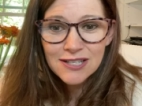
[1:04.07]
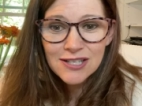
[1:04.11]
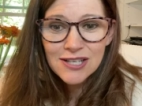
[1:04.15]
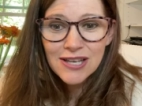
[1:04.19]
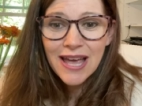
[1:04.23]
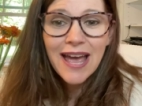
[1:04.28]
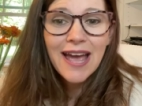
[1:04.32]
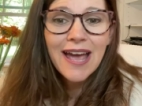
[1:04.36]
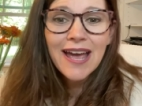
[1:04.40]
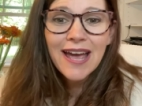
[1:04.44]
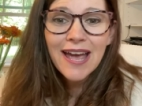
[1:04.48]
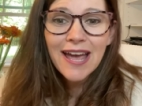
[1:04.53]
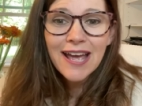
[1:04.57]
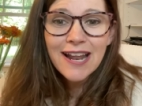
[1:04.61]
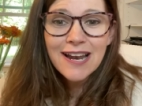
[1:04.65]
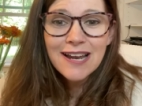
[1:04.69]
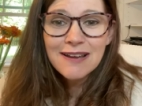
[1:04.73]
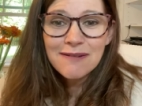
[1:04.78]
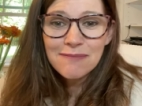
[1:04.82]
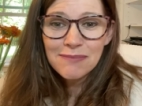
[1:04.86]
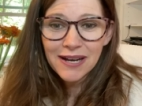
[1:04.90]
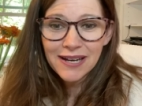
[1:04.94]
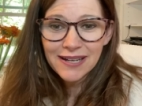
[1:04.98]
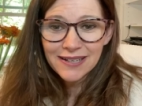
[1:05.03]
to
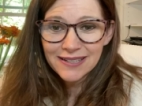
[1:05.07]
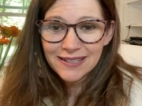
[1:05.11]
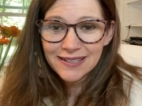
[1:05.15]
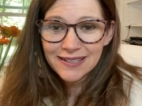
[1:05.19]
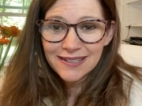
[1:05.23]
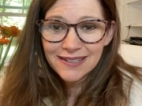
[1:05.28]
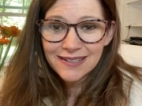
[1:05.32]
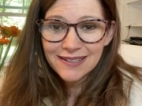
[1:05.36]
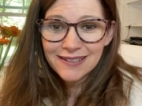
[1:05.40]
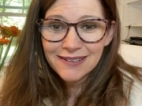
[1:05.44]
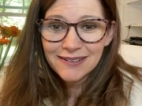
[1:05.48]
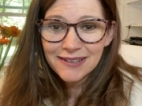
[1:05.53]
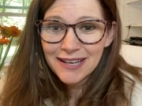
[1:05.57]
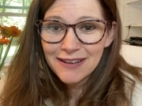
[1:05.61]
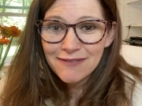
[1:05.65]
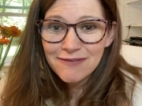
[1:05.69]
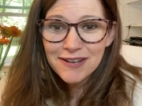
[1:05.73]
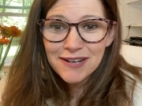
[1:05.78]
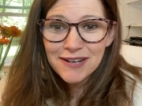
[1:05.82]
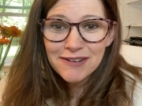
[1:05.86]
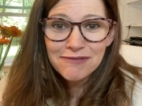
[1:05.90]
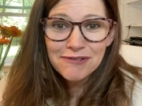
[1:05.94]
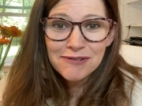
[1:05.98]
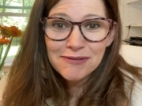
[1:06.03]
anybody,
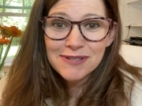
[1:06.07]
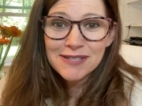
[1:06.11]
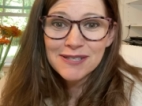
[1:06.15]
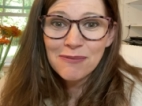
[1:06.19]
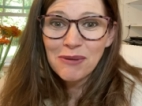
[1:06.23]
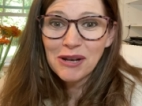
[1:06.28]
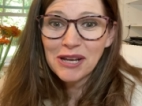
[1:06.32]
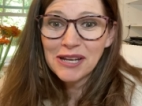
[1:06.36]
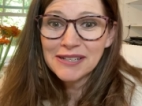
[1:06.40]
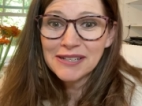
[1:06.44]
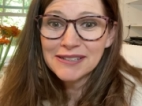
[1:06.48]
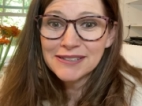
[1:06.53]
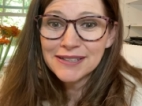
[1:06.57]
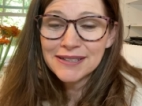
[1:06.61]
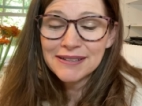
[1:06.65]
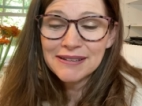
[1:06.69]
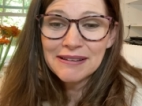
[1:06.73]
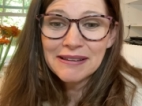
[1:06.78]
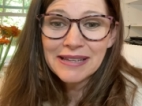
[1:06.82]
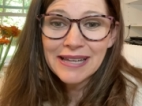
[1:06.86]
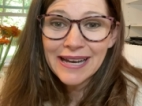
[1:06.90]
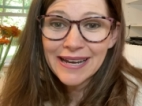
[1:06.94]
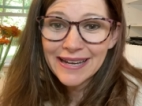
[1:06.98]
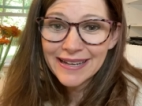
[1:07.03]
even if it was somebody I
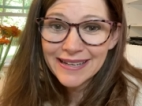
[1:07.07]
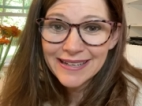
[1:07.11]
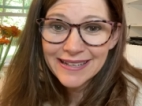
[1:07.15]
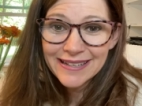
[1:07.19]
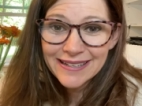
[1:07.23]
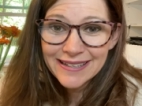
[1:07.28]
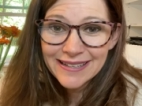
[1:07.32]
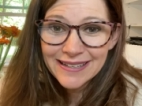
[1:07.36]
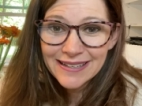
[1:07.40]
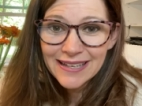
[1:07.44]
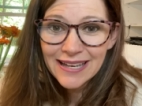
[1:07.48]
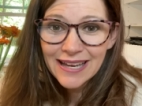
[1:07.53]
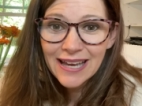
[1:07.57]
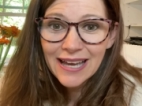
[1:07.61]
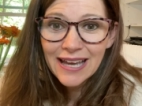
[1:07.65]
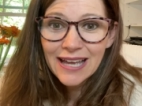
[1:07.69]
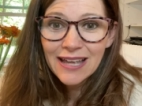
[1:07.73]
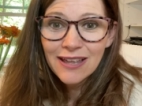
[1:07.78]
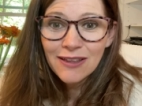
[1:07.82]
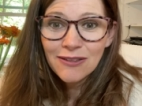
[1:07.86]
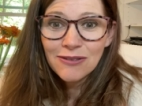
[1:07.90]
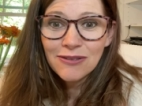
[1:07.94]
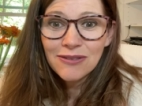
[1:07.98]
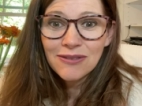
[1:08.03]
didn't like,
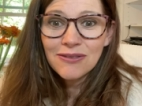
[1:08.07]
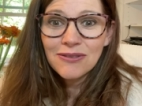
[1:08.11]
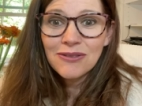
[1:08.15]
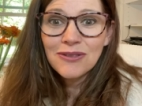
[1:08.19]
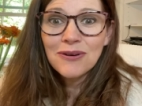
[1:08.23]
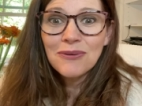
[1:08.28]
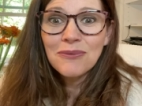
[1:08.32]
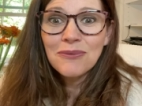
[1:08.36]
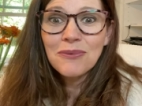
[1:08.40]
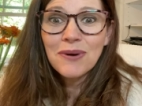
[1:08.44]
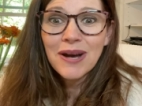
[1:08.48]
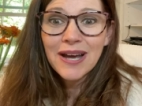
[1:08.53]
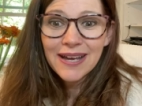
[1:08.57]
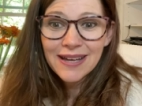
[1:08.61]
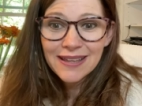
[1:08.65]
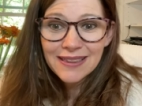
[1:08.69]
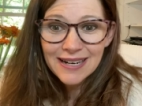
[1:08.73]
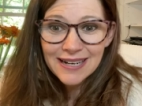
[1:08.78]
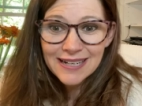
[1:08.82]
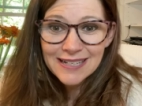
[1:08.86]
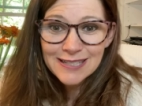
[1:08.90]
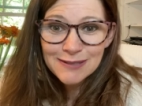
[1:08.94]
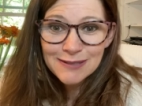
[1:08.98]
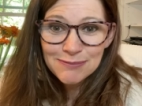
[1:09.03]
the way
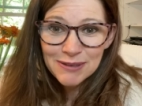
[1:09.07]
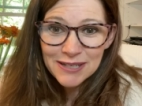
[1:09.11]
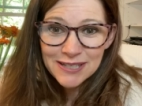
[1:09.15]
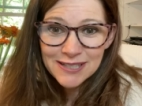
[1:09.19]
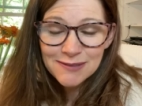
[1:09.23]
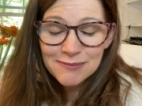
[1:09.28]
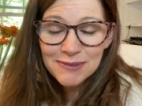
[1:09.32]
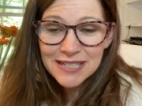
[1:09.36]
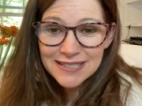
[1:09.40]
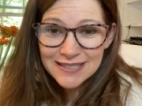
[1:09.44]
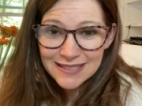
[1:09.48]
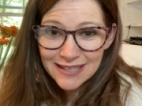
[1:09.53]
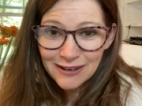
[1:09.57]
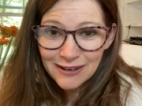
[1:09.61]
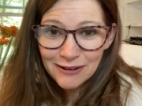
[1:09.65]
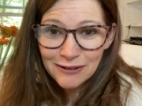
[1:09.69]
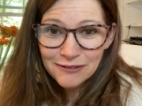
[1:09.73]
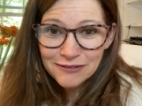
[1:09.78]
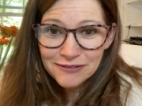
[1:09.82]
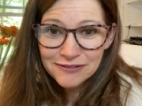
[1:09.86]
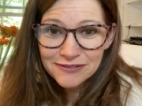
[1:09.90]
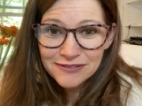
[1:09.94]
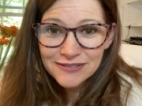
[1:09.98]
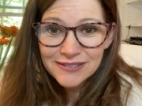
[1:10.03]
that I speak to
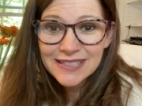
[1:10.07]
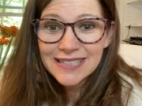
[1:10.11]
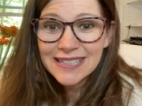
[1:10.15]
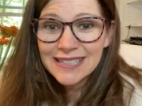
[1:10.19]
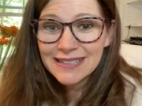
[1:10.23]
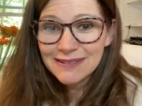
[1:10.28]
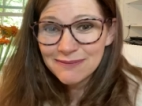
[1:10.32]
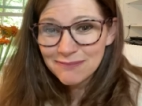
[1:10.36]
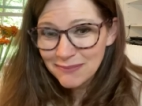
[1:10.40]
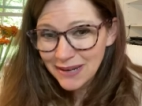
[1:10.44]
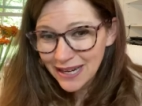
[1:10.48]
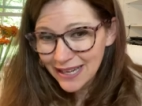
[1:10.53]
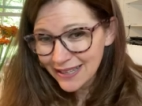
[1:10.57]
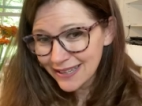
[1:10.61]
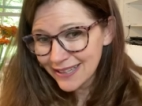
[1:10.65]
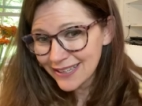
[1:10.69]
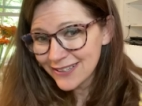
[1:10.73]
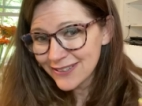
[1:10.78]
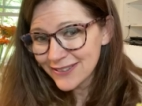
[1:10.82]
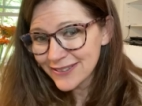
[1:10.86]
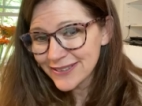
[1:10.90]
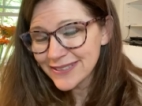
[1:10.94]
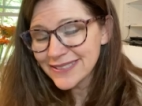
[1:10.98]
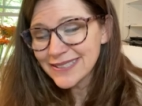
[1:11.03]
myself, my
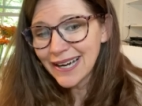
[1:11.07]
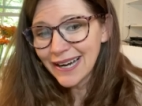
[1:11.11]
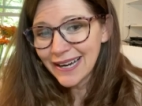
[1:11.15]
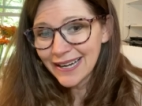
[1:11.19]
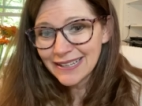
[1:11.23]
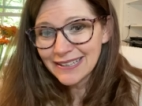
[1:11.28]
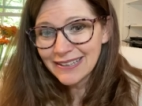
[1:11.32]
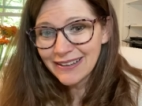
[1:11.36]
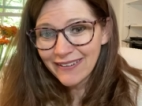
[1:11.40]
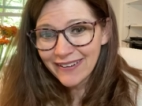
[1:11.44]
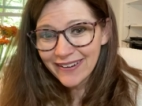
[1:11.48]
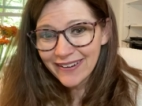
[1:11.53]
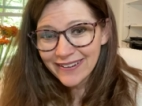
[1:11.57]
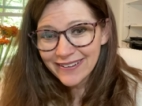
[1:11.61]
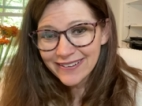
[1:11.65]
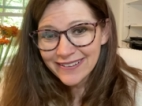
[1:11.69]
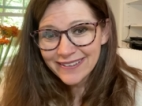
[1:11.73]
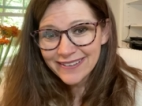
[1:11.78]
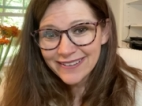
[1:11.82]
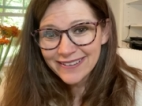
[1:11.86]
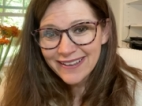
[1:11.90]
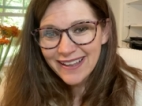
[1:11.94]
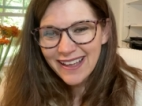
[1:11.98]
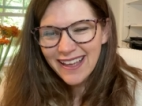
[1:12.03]
inner dialogue.
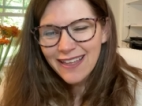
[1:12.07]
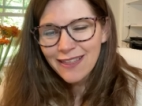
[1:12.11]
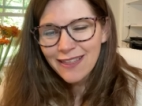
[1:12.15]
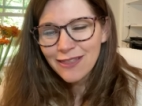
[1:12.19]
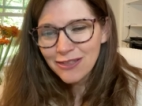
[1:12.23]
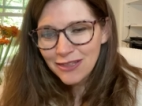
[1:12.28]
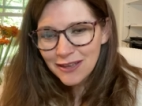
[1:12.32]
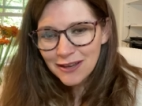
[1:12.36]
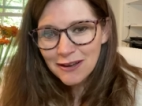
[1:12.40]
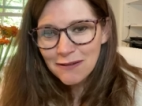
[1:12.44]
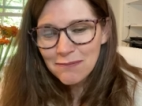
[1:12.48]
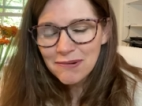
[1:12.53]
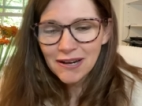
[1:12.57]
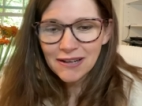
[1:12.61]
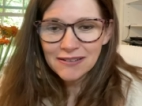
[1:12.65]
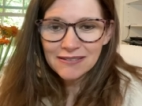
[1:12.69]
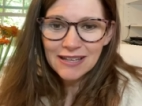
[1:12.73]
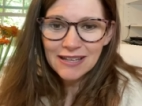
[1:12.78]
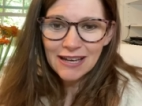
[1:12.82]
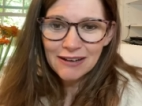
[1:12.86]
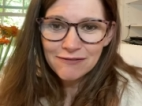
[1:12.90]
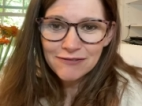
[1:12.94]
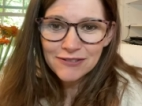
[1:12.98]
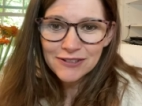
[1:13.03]
Think about
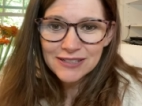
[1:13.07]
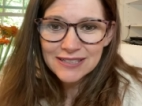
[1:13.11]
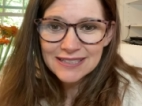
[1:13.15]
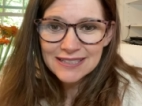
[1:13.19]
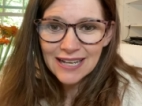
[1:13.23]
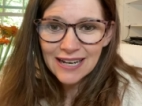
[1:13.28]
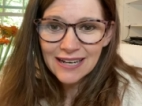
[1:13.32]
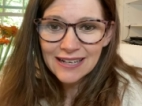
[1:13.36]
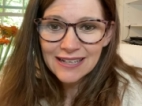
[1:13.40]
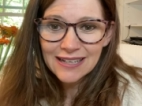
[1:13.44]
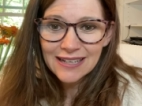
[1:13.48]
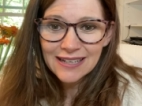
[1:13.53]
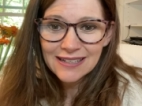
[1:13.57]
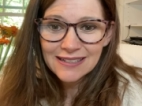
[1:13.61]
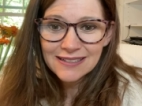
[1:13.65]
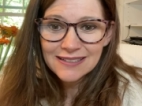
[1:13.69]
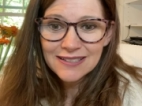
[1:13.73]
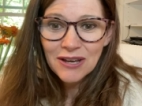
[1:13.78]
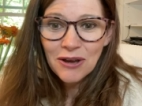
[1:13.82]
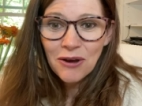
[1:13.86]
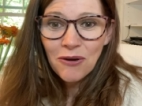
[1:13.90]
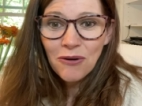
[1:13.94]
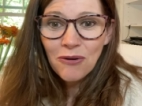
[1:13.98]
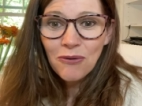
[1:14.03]
that for a second.
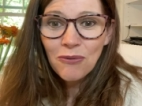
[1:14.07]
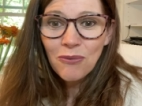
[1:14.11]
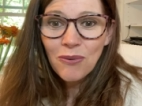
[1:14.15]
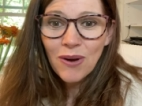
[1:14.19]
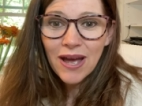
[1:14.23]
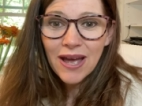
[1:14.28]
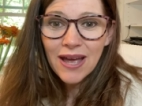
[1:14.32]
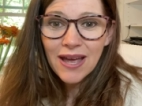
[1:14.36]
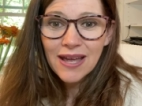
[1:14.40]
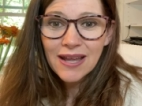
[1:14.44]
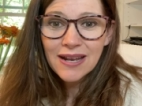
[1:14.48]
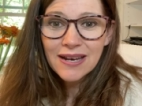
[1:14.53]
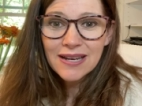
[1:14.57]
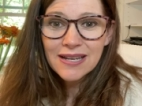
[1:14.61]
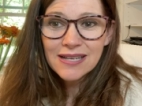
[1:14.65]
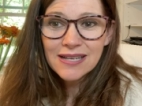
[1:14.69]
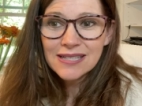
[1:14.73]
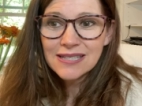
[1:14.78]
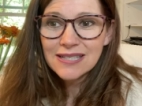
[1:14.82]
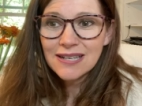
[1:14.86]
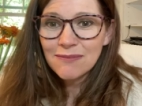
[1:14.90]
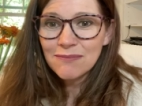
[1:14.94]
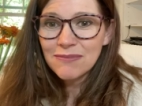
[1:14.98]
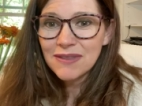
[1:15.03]
When
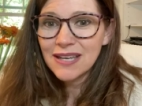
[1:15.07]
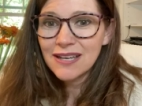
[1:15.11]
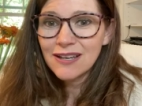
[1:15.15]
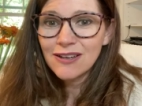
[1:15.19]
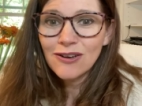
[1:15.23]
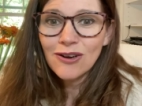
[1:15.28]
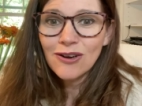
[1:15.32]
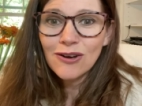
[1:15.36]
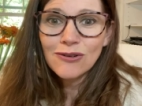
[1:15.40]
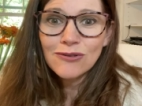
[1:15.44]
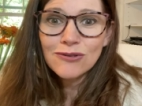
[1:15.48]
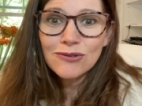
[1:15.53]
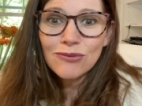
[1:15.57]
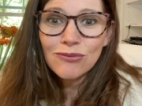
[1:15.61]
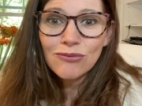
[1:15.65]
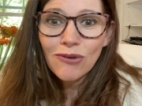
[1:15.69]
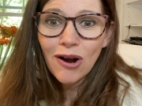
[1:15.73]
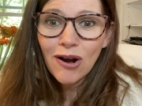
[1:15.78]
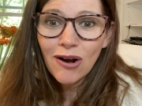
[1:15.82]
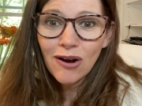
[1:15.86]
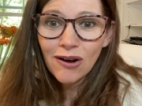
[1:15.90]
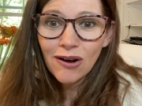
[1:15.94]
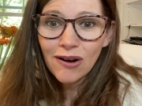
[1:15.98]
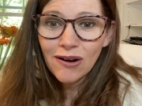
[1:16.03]
something goes
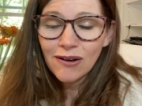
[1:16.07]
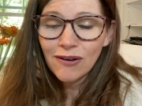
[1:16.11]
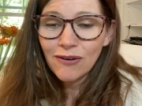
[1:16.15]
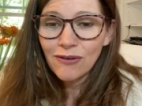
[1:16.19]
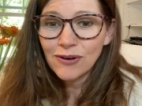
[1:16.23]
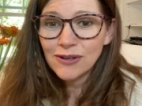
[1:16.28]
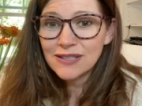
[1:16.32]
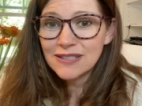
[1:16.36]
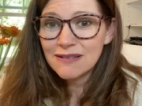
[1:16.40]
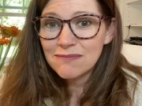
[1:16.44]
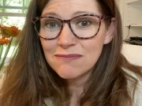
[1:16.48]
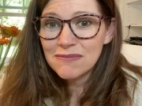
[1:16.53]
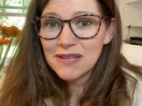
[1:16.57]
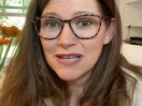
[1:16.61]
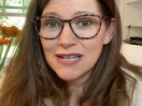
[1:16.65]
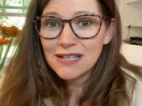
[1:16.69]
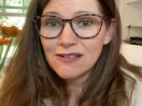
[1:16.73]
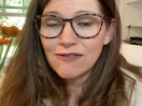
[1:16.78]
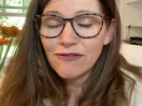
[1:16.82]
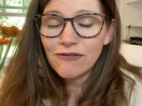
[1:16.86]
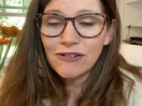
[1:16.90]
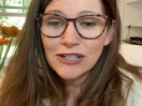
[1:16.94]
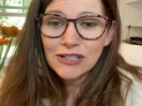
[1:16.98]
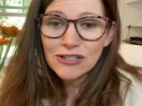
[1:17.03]
wrong or something's
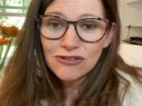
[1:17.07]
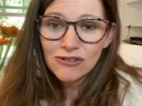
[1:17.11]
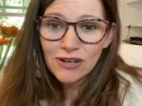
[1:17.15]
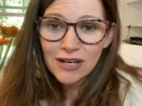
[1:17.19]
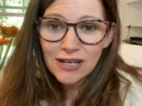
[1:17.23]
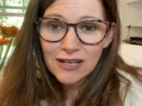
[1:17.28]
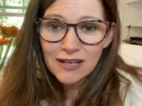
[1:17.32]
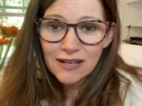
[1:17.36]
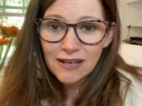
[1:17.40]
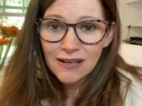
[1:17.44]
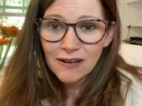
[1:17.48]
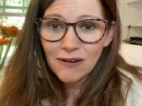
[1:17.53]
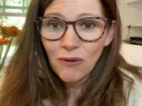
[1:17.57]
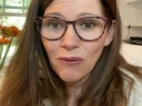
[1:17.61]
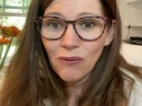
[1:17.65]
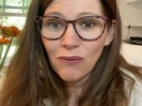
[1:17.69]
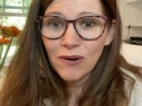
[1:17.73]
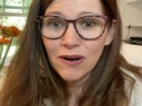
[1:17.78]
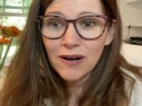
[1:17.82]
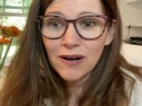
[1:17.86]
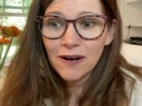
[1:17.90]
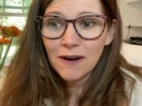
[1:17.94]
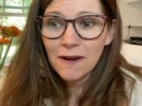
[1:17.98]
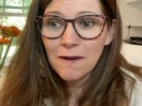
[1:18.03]
frustrating
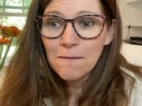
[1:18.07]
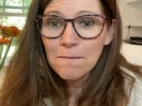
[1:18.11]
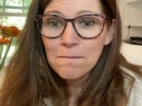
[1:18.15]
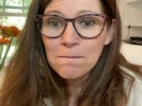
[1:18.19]
or